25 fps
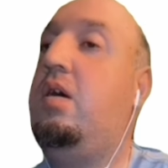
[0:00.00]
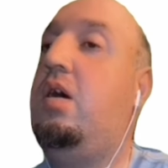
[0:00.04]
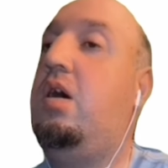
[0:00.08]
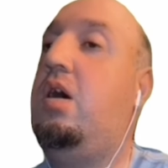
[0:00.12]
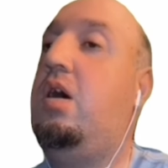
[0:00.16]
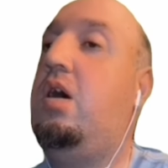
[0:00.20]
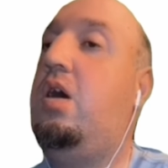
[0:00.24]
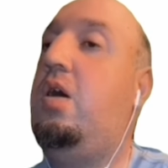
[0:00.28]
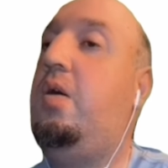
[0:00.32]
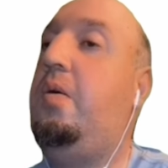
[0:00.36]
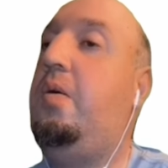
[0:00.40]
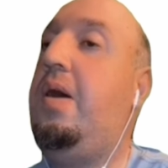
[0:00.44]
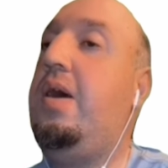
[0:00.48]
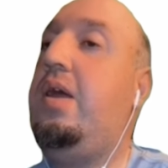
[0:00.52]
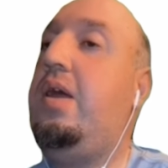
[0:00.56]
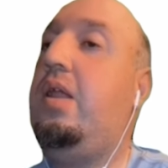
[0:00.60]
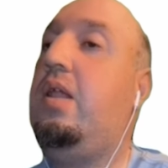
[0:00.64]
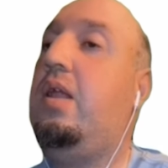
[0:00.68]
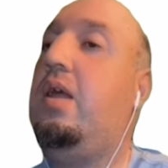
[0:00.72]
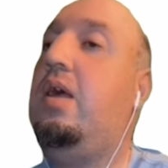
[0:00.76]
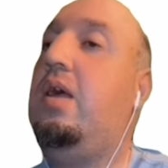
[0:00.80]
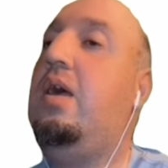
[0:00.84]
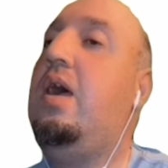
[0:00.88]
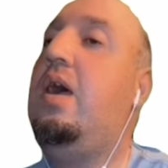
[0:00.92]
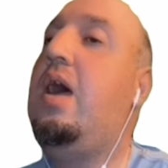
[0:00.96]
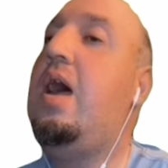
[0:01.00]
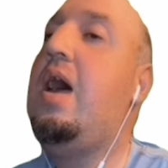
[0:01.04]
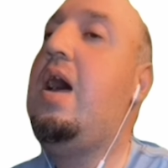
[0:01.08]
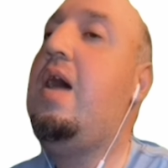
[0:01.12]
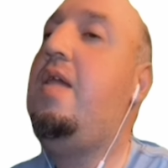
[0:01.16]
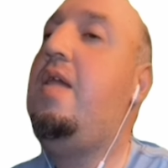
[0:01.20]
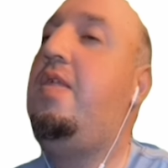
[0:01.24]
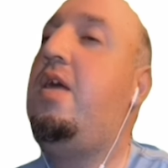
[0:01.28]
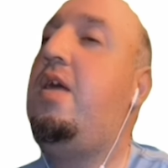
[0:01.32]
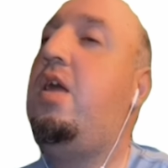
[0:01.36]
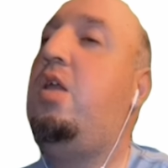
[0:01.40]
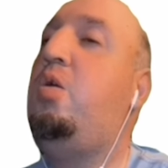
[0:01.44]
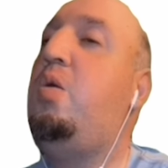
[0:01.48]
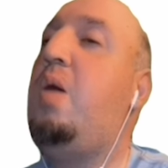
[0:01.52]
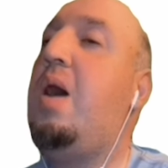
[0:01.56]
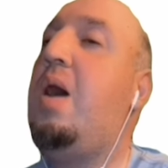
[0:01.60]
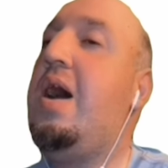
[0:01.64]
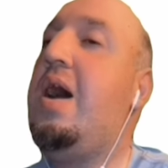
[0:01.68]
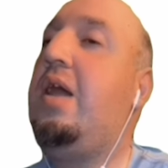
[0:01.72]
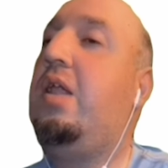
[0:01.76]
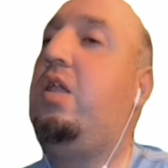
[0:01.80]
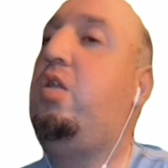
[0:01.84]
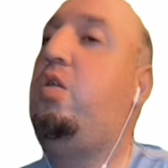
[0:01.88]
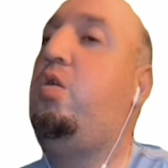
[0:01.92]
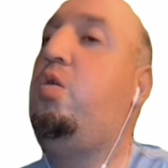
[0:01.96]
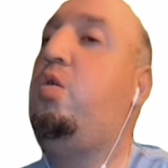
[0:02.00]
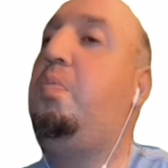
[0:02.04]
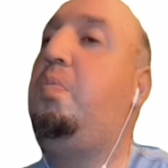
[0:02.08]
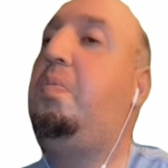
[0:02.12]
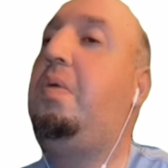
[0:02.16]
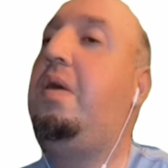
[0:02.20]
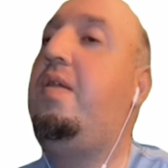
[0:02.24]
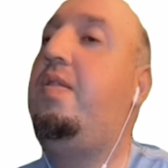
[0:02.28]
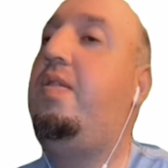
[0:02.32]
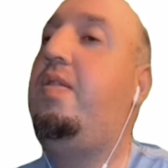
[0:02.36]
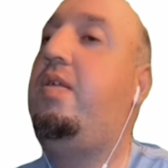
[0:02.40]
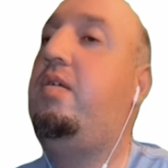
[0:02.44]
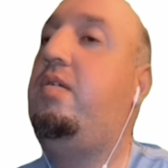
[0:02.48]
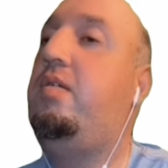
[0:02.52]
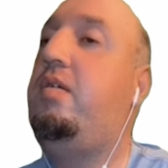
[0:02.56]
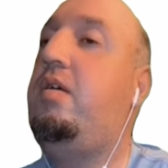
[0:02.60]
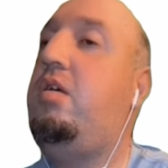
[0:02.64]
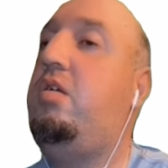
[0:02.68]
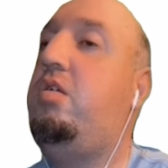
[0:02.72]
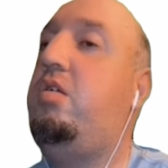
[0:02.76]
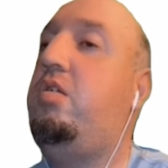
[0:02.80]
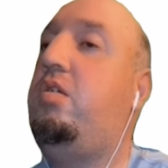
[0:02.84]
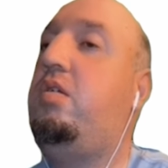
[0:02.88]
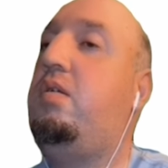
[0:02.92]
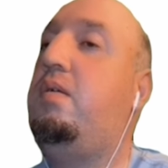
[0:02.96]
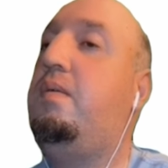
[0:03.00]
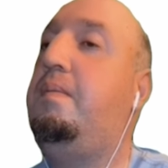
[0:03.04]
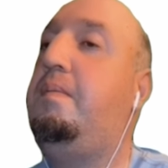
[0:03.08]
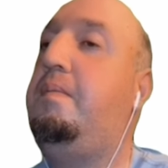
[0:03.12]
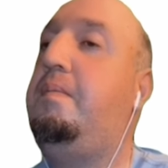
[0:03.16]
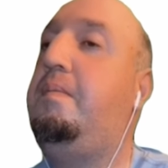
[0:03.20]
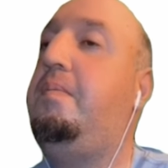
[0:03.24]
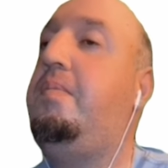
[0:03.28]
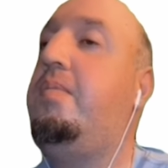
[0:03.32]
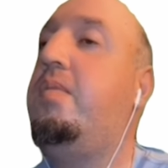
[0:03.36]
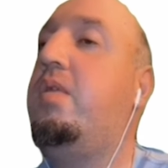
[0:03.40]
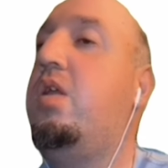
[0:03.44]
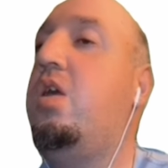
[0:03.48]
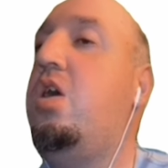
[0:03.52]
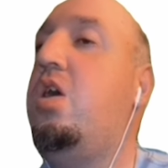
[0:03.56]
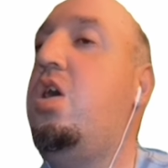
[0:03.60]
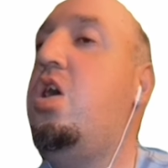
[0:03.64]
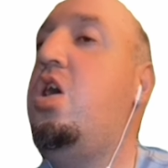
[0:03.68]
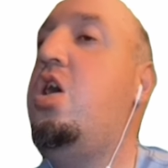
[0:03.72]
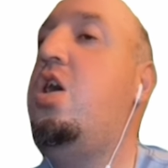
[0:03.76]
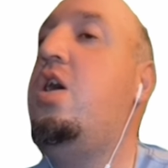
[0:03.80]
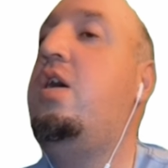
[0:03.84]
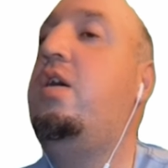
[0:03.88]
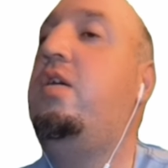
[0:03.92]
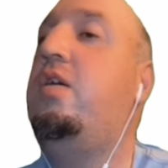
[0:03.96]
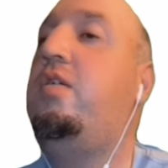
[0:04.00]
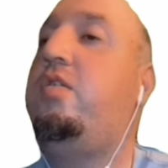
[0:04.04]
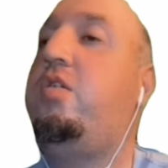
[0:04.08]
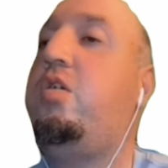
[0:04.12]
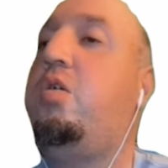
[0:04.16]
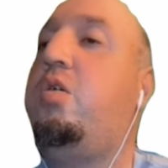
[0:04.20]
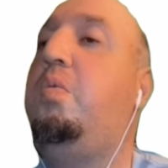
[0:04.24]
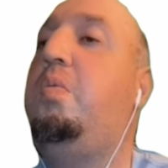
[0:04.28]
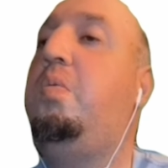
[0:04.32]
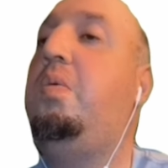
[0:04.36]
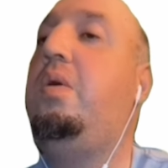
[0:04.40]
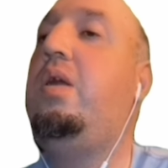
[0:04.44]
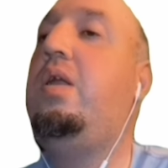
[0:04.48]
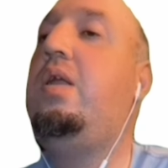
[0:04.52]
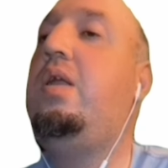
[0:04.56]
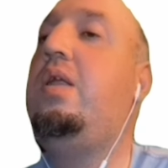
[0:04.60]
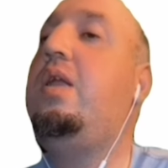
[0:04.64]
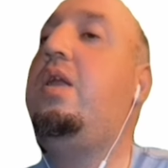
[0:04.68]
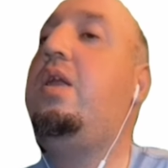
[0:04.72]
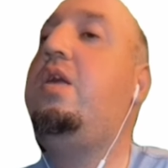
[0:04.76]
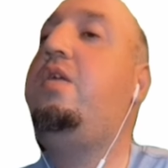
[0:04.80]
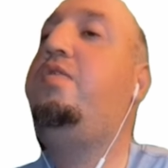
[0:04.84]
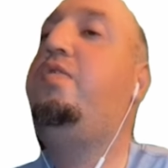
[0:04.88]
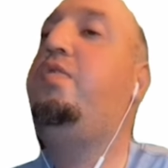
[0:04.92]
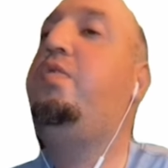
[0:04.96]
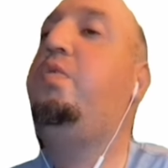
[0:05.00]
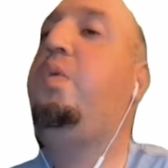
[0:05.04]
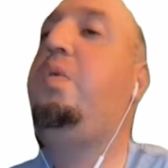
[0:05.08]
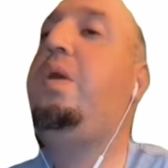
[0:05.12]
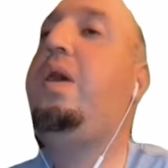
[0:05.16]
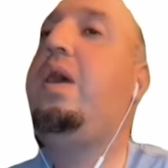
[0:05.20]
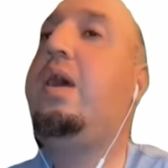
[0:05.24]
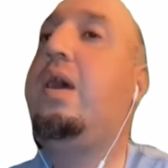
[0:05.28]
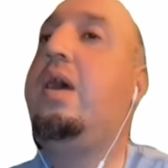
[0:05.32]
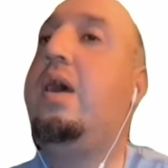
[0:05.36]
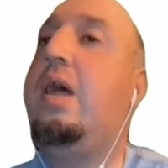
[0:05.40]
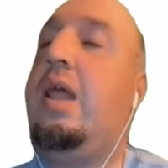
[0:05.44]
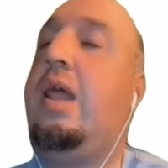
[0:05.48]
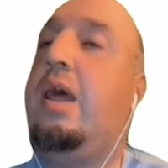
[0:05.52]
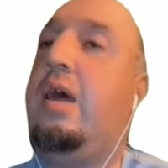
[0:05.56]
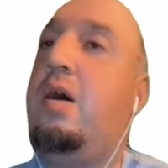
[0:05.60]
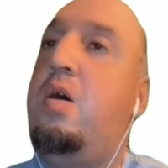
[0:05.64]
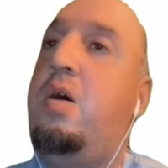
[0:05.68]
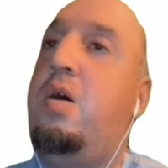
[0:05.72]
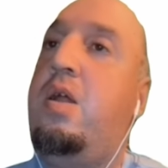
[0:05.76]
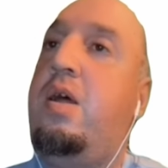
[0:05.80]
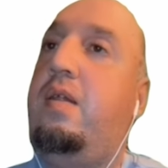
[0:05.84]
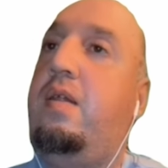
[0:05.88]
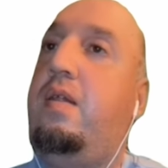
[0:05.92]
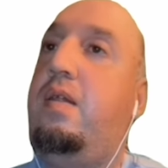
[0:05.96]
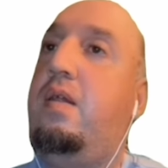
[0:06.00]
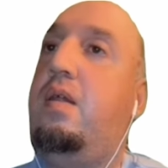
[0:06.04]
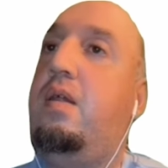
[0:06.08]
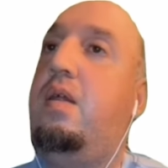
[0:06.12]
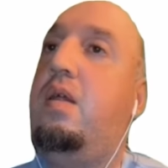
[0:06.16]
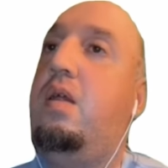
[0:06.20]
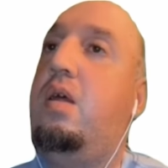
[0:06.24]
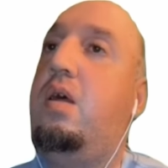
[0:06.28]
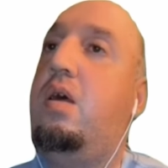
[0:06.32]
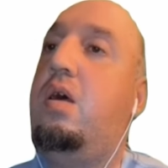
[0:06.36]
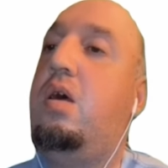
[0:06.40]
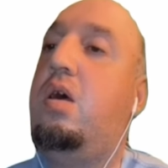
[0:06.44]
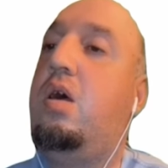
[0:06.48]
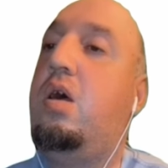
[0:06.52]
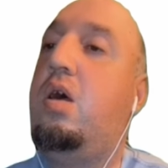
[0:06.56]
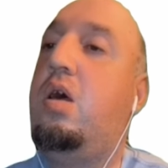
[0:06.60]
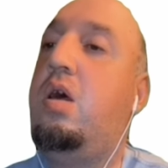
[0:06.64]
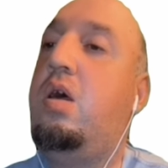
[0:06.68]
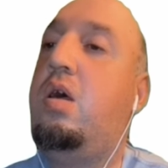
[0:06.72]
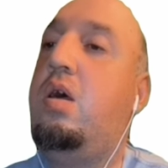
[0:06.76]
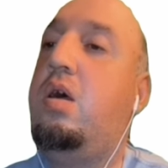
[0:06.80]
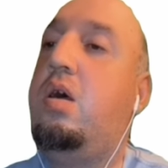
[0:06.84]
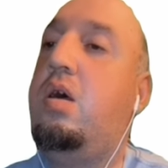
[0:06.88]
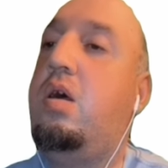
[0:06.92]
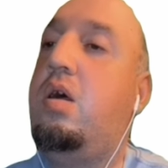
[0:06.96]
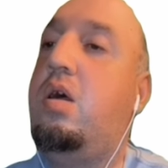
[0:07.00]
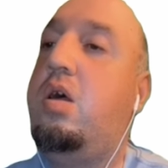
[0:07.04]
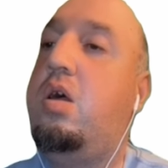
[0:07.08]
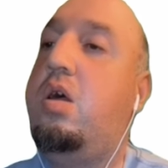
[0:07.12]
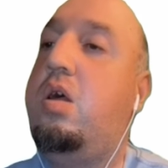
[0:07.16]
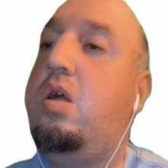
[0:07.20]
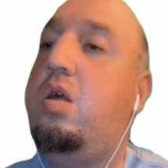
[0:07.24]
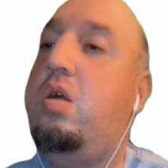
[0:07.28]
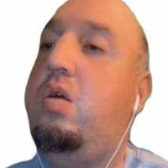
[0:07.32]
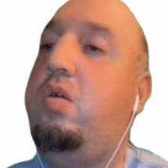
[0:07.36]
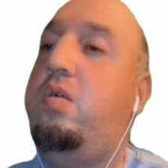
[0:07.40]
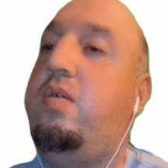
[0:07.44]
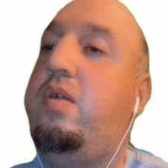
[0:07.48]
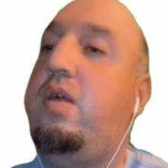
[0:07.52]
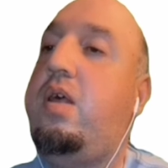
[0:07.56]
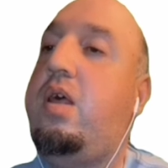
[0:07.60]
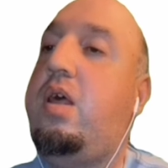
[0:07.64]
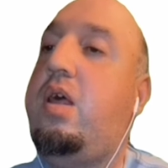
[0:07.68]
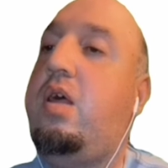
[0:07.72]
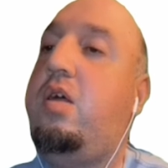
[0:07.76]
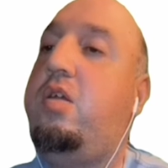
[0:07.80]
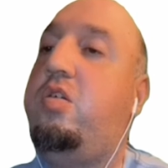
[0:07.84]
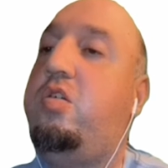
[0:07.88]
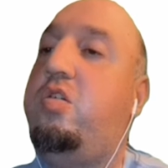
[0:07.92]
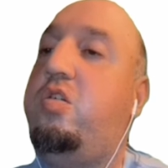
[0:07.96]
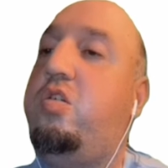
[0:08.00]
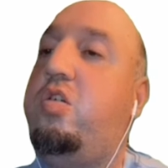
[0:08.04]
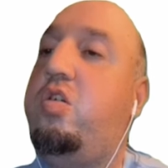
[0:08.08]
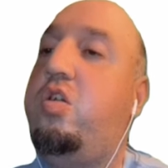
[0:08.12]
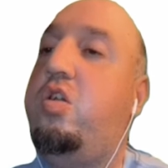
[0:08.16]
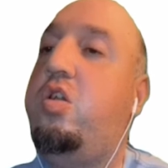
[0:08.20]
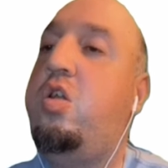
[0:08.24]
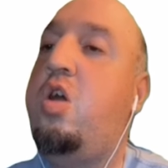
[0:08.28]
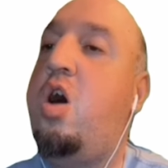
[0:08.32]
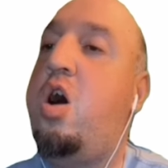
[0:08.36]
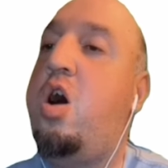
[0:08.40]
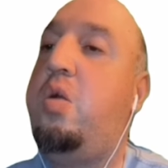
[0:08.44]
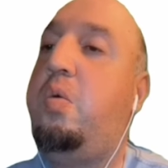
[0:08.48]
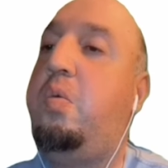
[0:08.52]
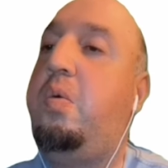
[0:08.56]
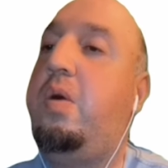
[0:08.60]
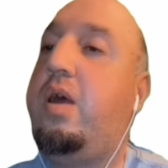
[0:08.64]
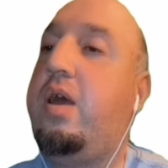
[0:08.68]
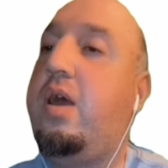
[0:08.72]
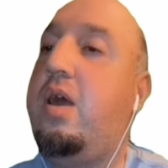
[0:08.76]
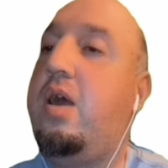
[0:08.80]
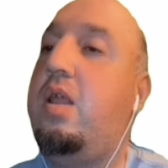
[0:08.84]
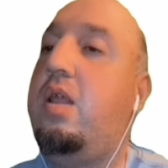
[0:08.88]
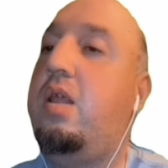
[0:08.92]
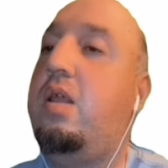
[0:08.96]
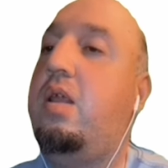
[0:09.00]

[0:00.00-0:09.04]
All right, and then you add two parentheses. So if we click on it, you see it's not working.